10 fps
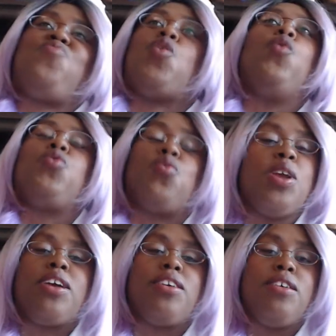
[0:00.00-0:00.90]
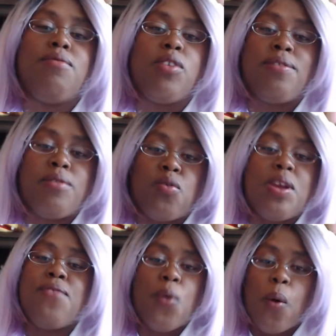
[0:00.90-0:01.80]
two, three good,
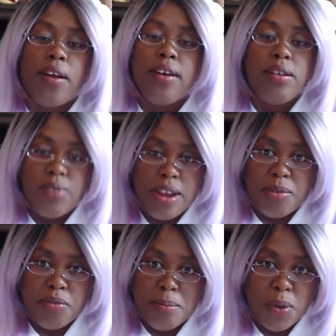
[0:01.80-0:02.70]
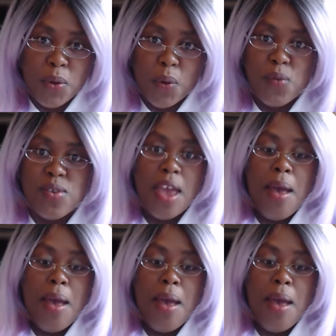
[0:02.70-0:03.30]
three, four good ribs removed.